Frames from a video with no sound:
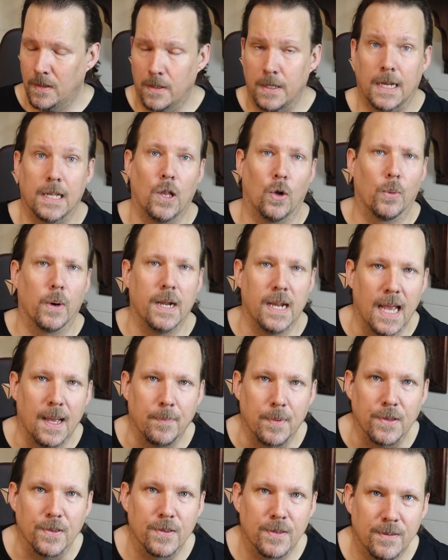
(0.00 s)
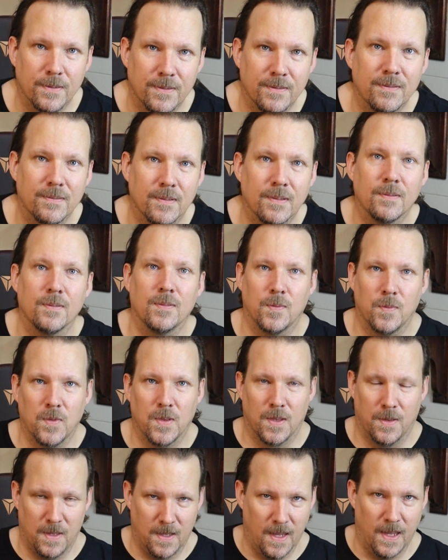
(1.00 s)
Kylo Ren happens,
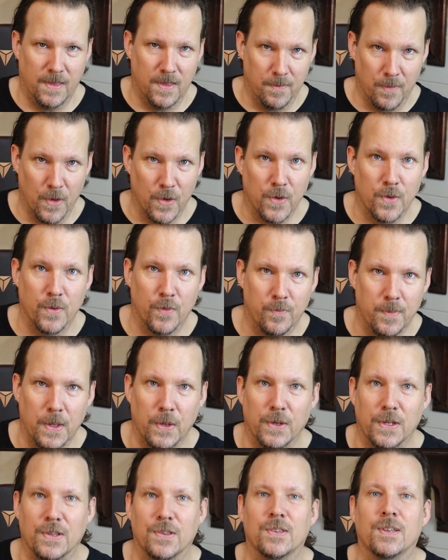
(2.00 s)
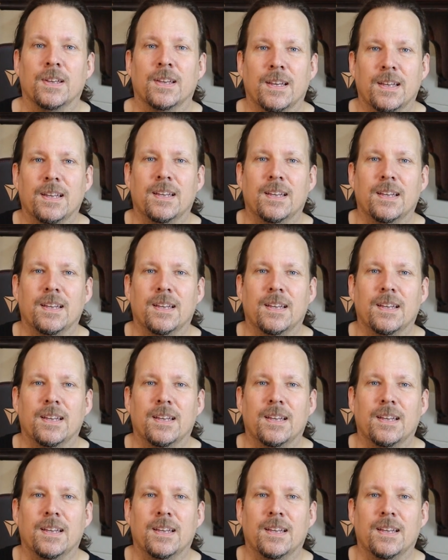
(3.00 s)
and the murder of millions.